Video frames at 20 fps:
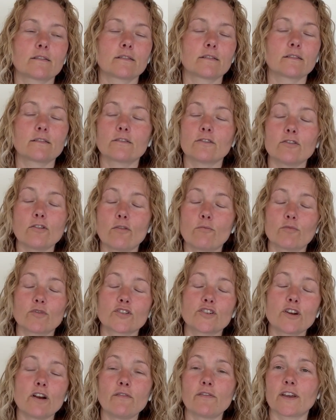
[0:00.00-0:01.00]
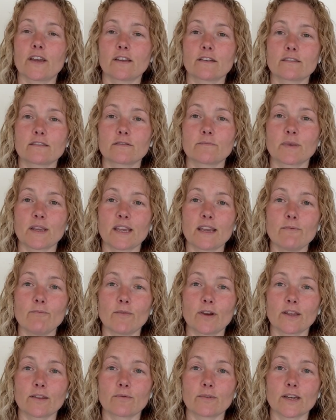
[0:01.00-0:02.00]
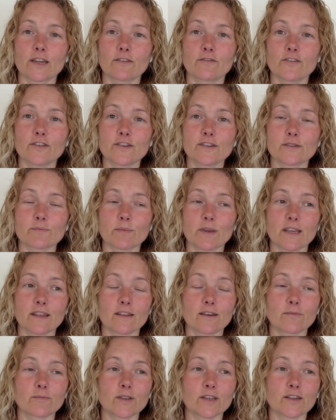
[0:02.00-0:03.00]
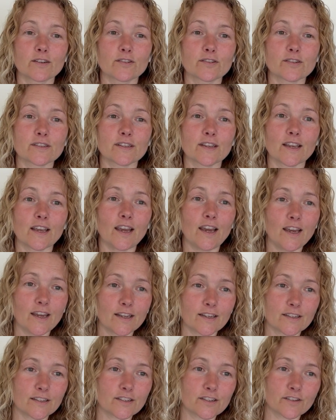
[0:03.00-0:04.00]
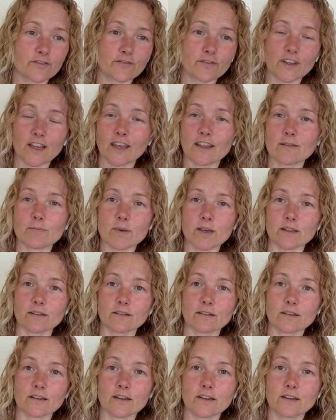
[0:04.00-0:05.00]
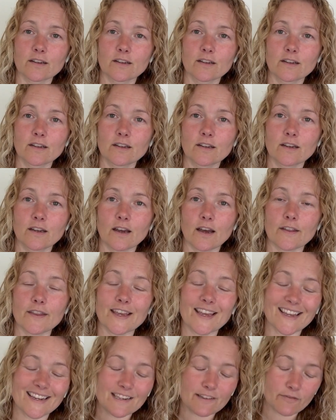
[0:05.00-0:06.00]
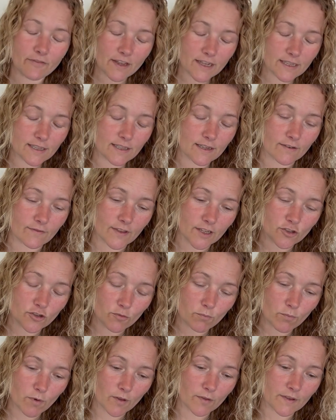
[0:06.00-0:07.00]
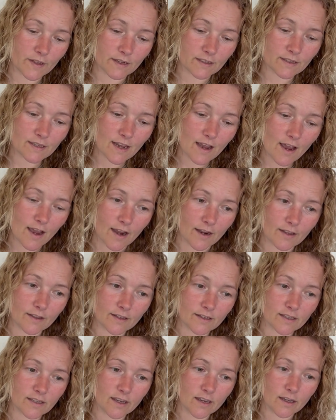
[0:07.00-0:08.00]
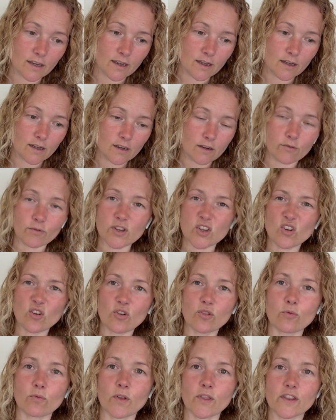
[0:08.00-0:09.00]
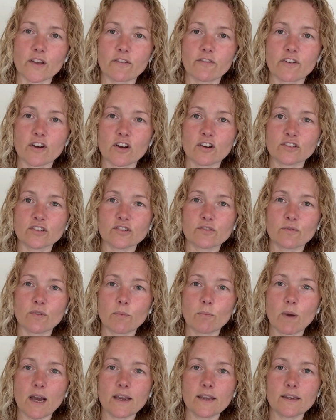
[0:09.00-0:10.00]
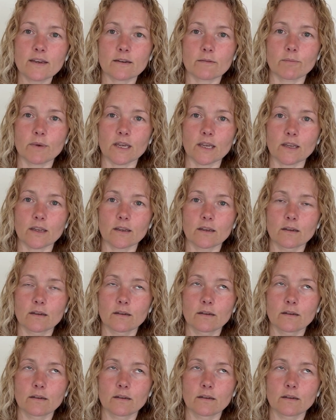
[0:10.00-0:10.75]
not much of it to begin with when you first meet them, you can just say, hey, did you forget the milk? And they get defensive. They jump on the attack and they say, well, you're the one that forgot to remind me.